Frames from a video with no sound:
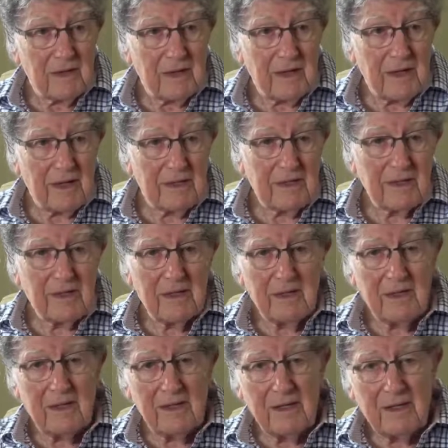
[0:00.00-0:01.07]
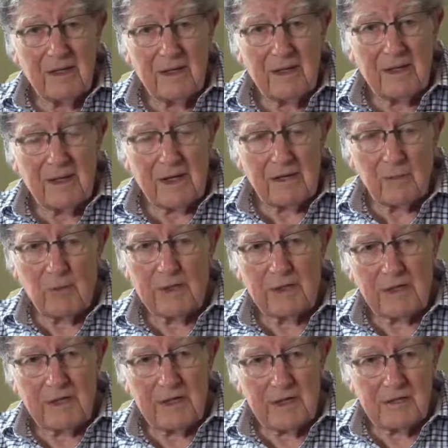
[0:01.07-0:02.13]
And I don't want
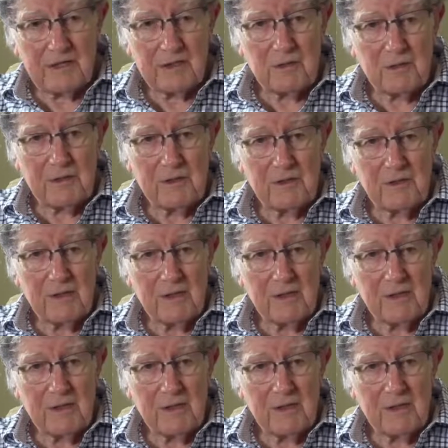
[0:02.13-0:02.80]
to get into it,